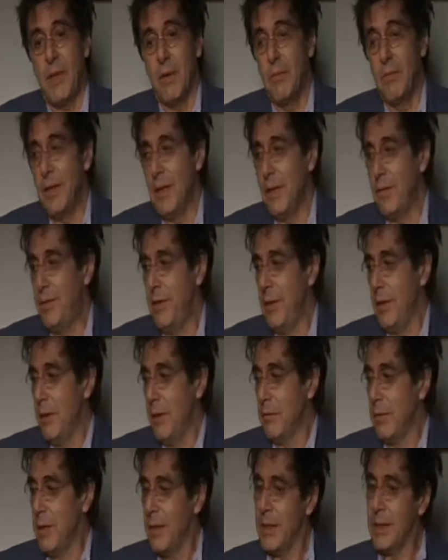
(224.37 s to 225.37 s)
Well, if you're
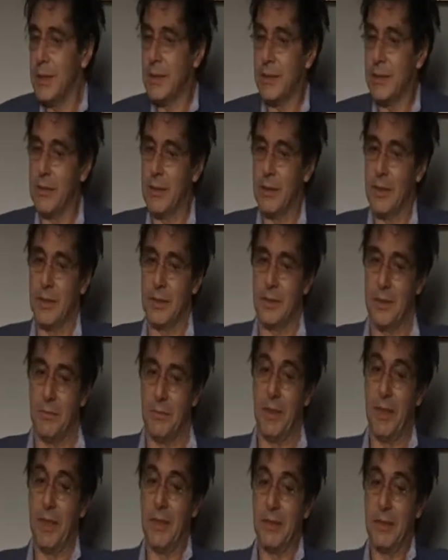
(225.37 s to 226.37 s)
really serious
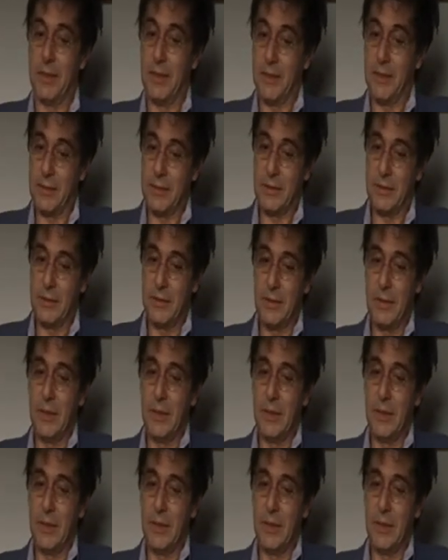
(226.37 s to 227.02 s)
about this,